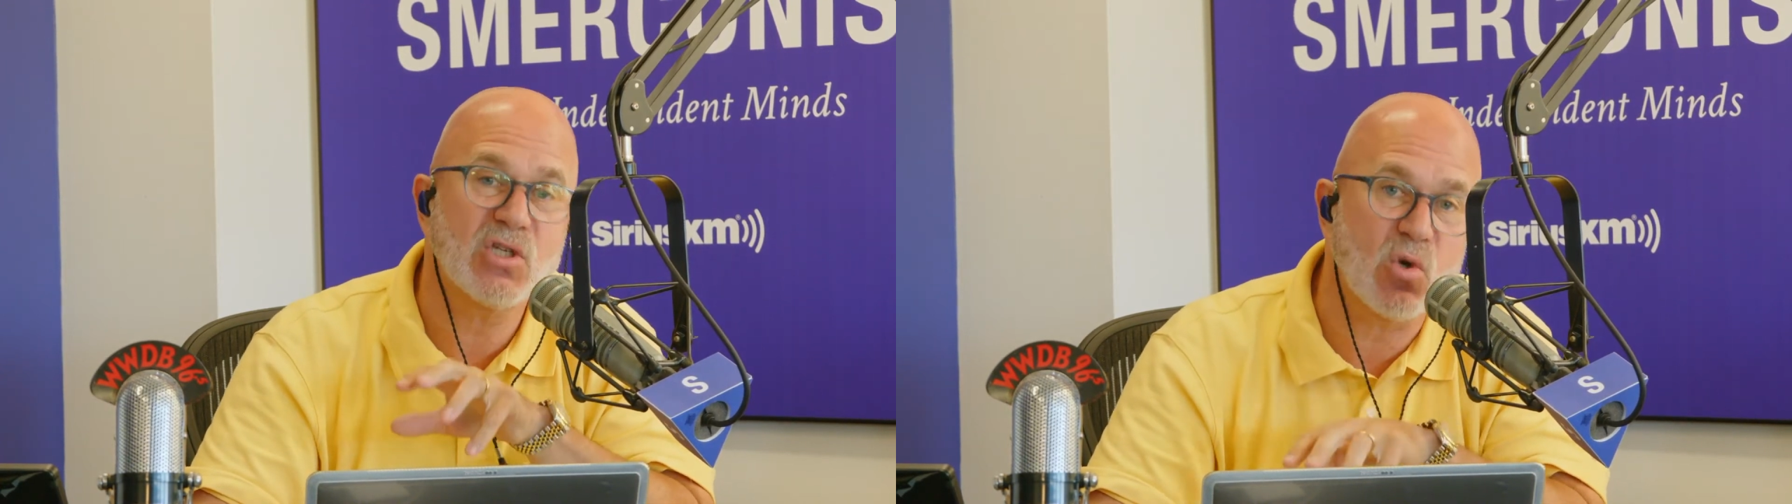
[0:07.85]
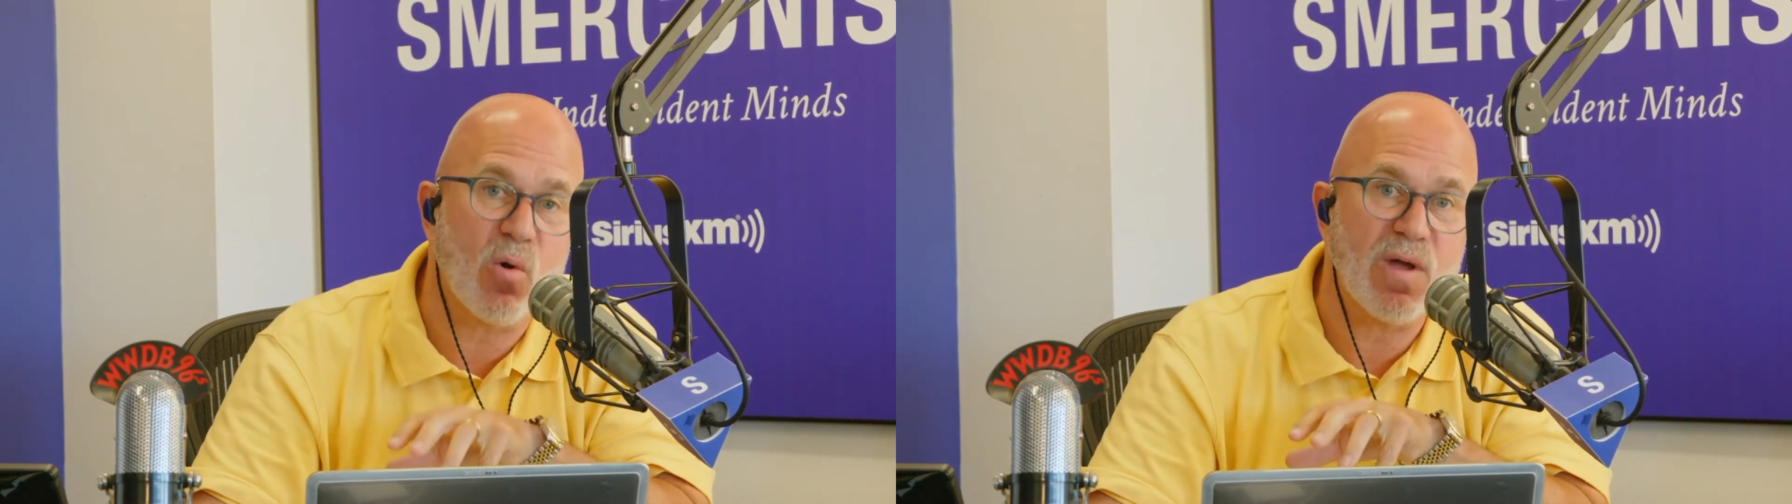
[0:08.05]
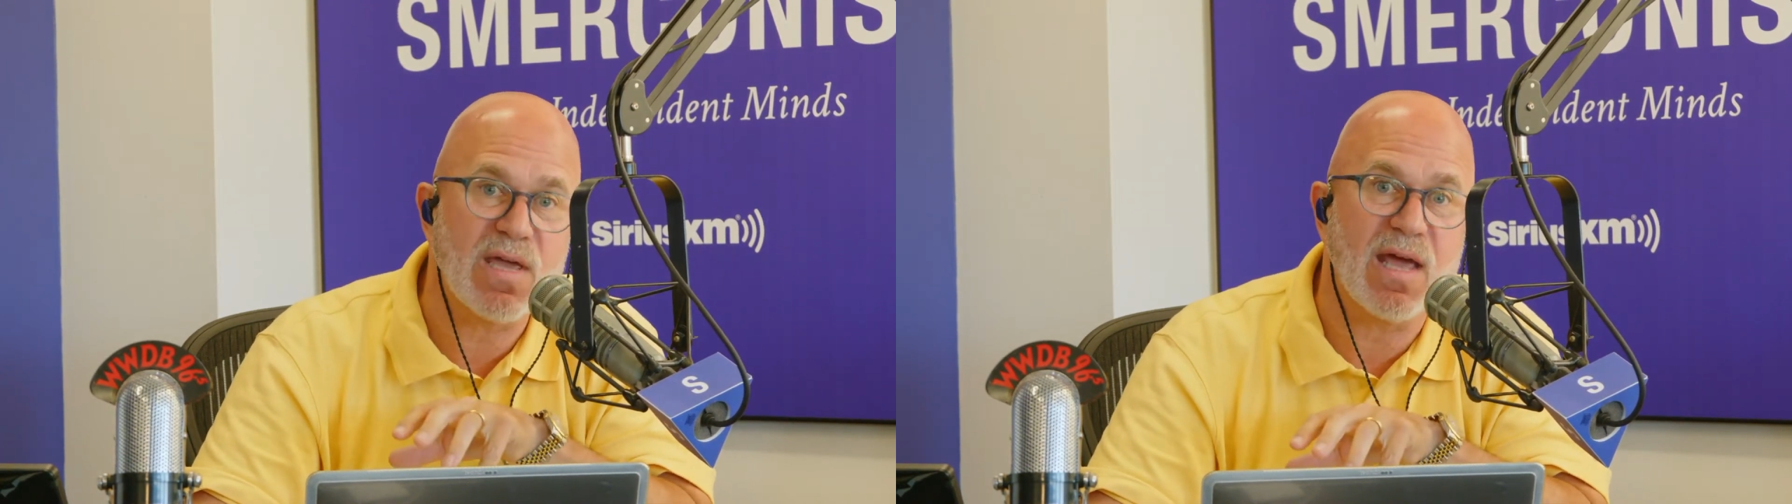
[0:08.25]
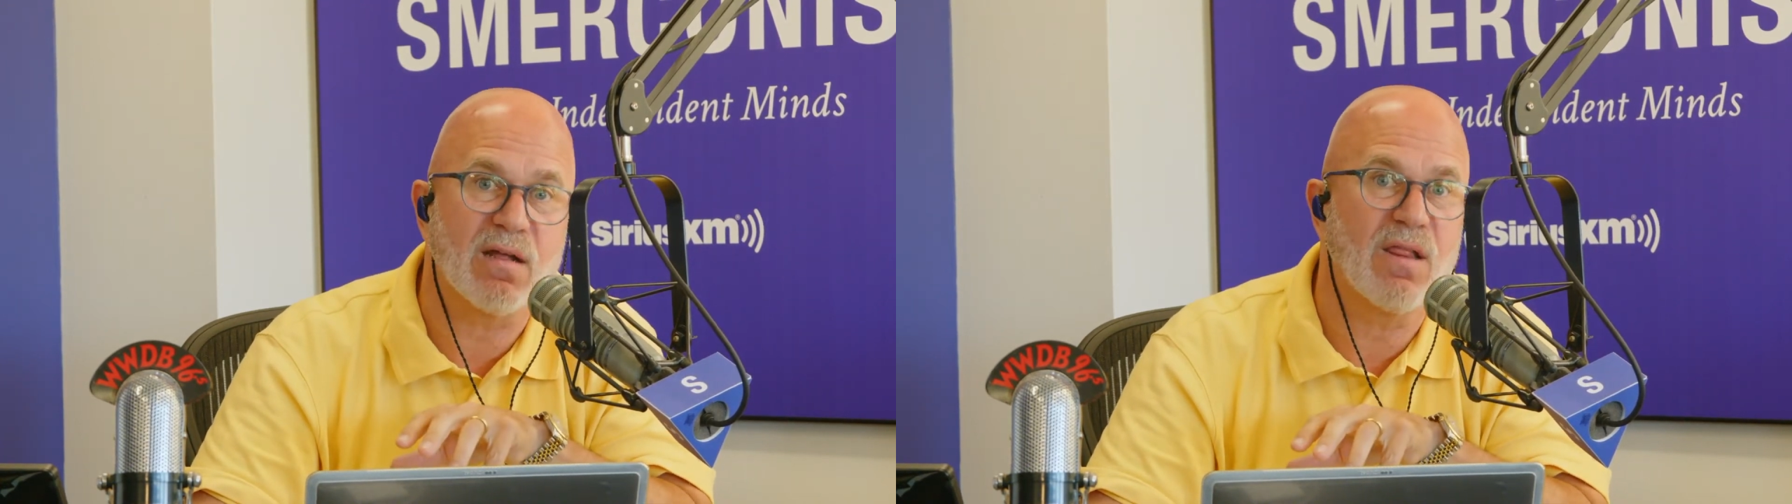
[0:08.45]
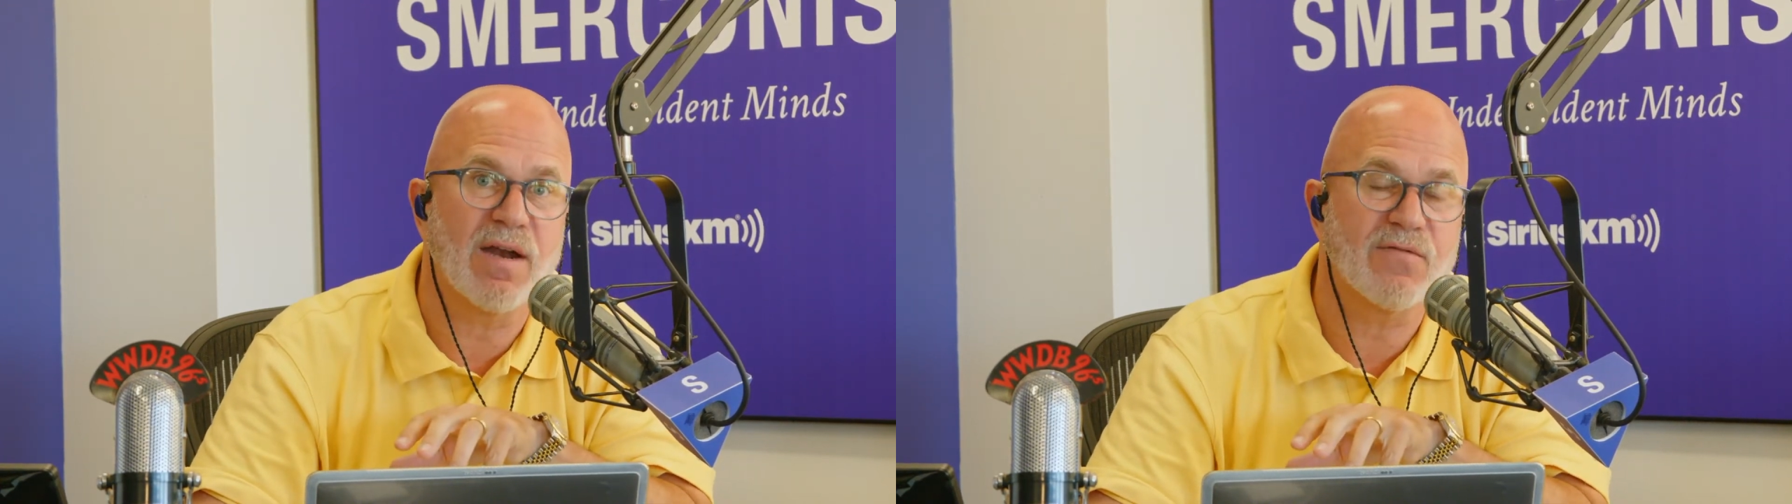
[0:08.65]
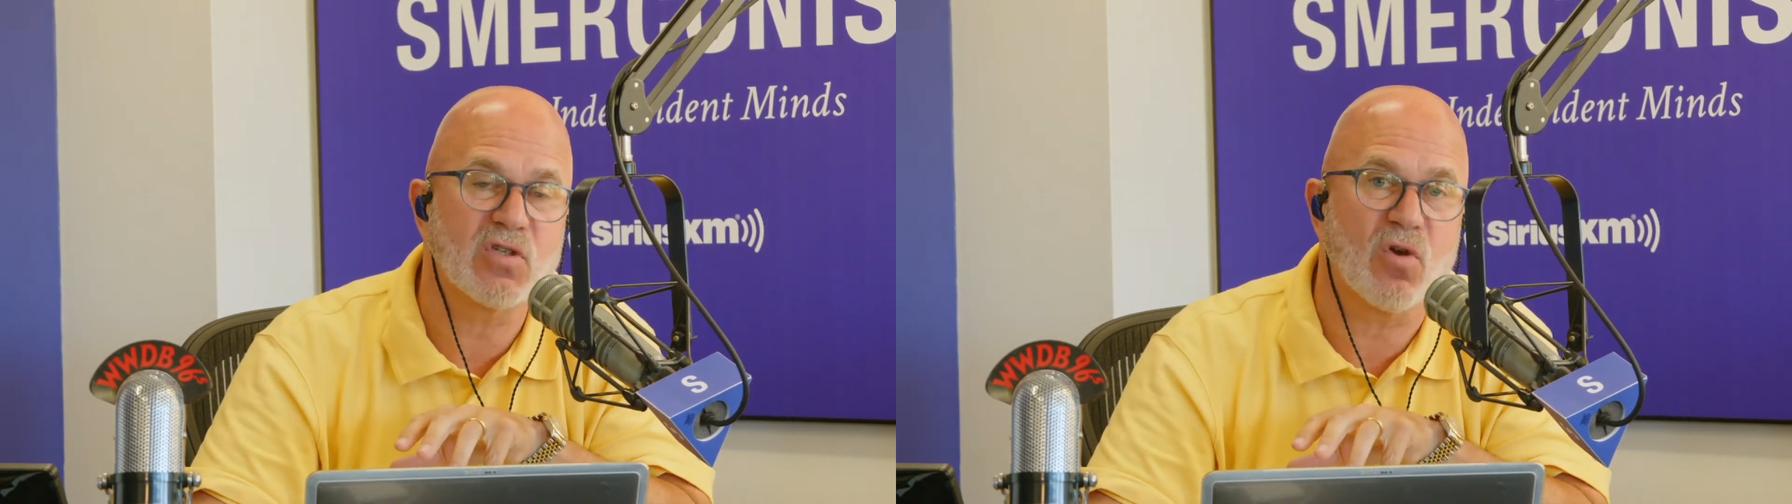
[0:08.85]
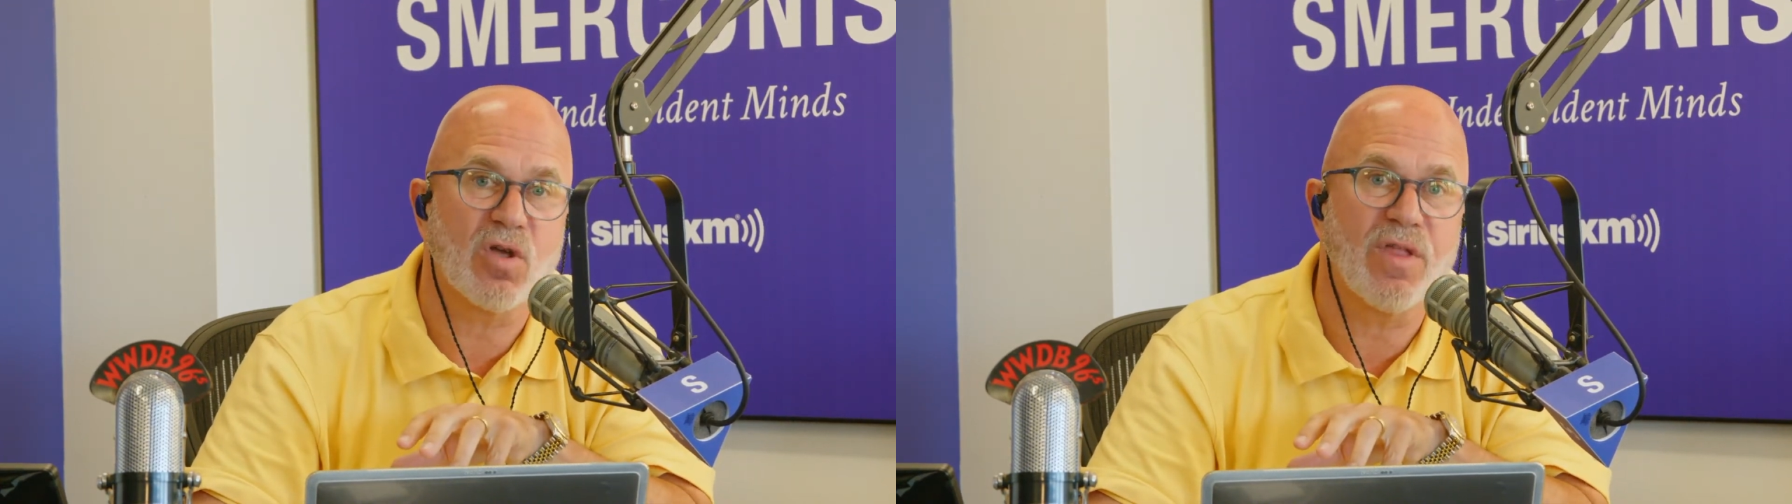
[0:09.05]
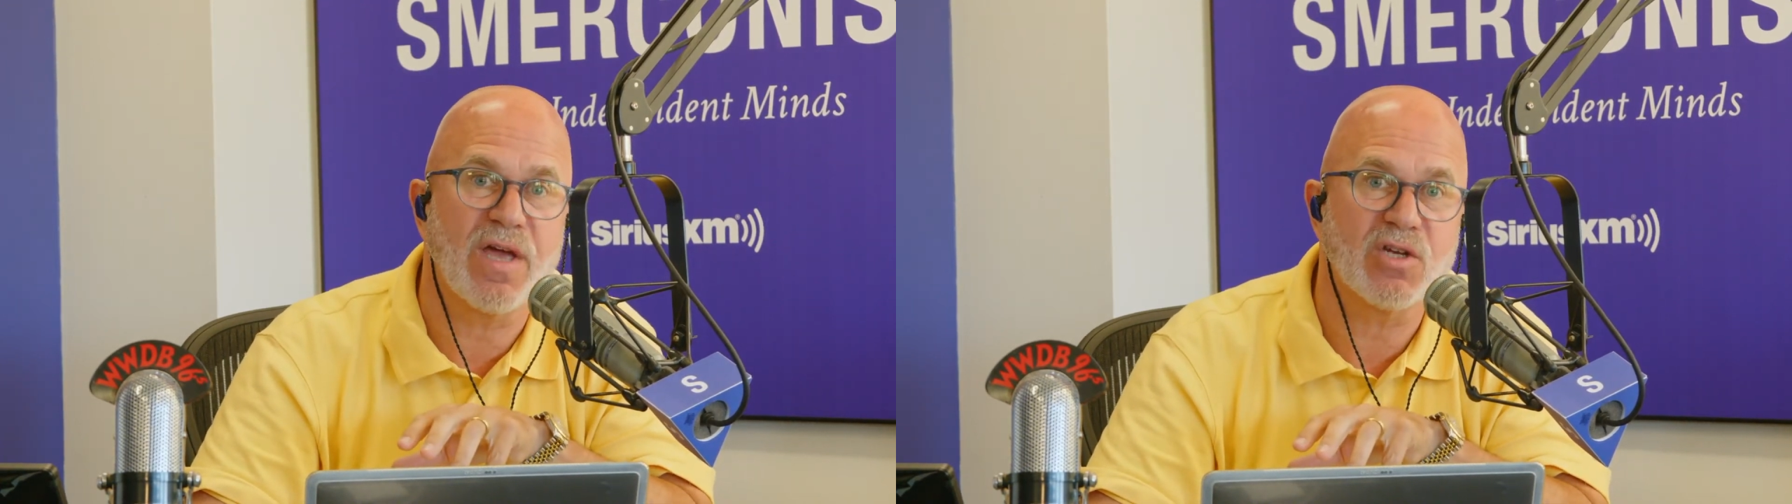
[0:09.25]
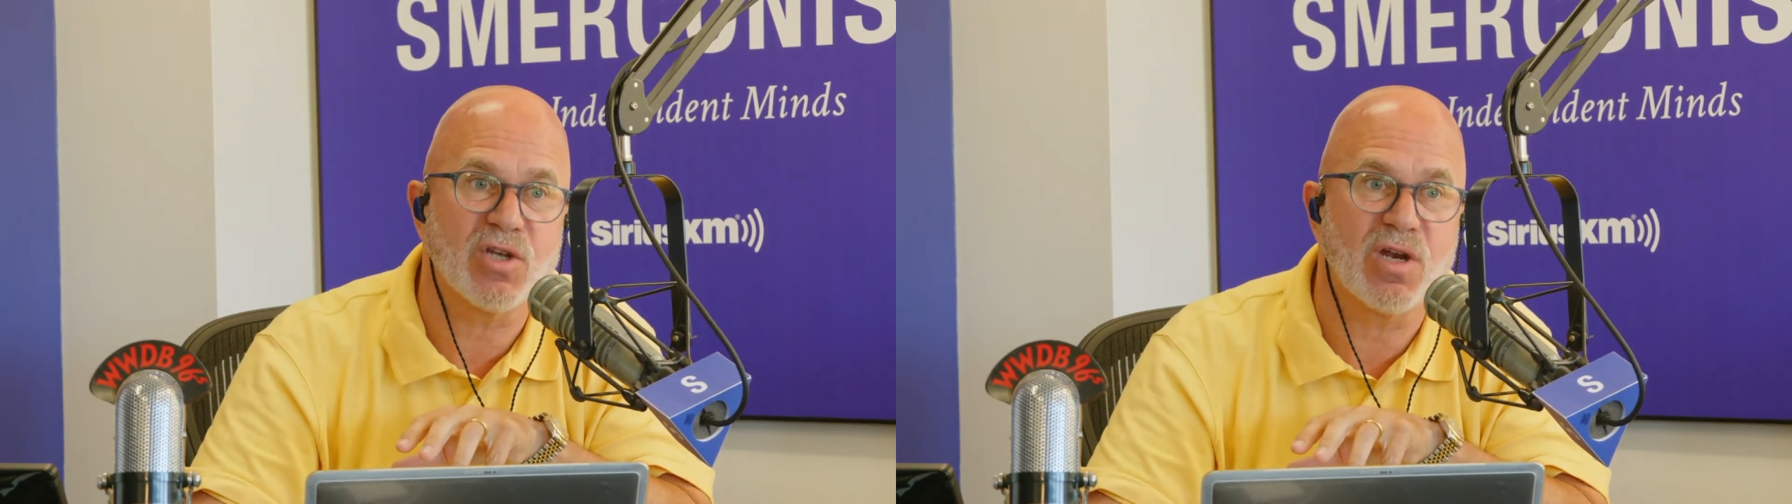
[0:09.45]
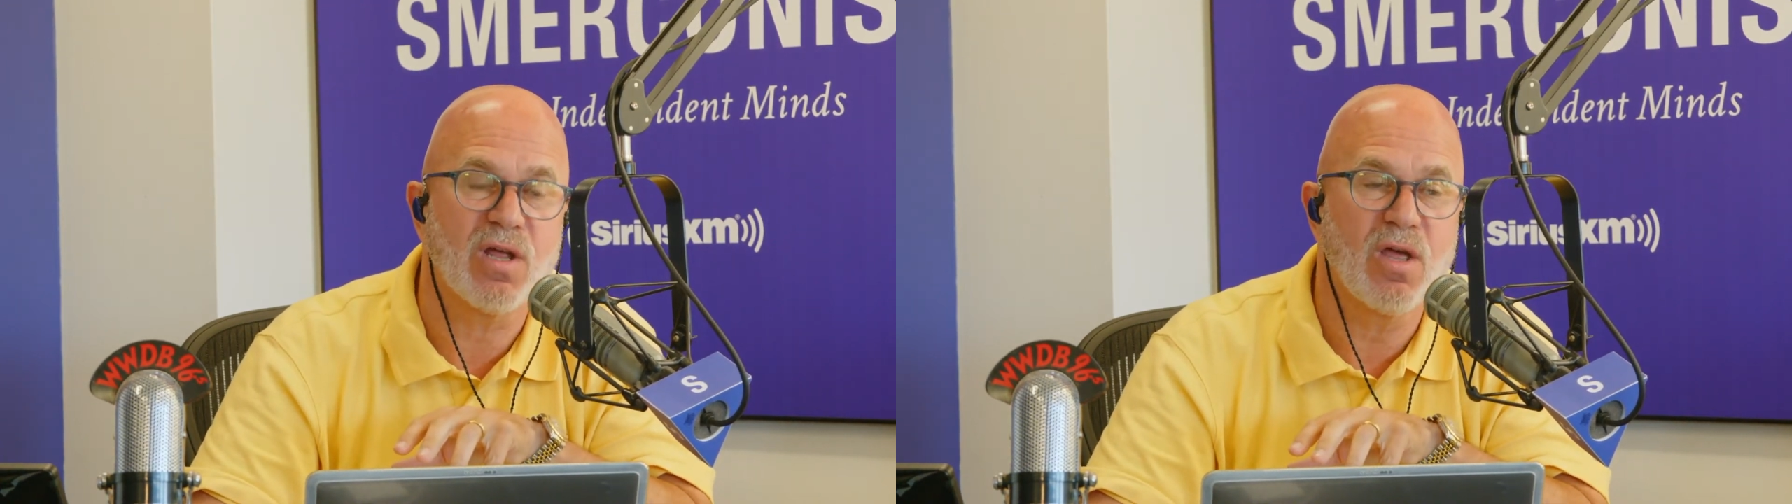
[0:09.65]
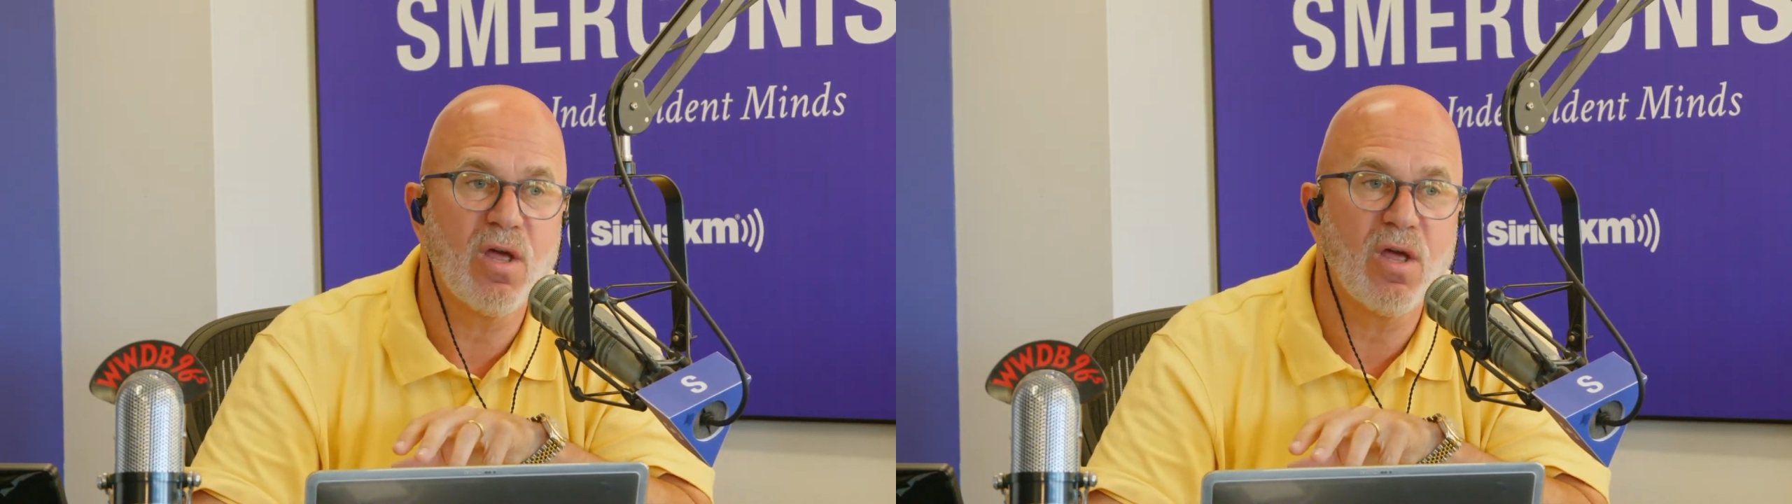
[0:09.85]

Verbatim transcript: story getting a lot of circulation,